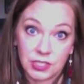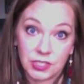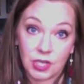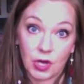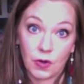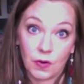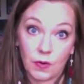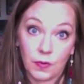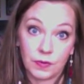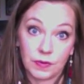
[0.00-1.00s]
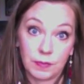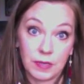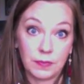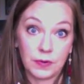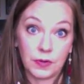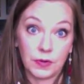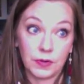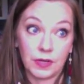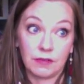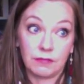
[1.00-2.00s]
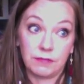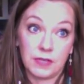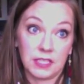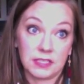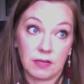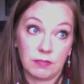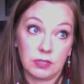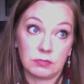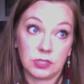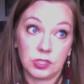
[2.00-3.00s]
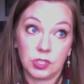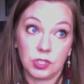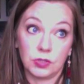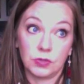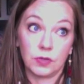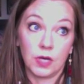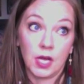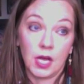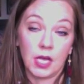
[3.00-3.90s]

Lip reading: So the people of Phoenix have been able to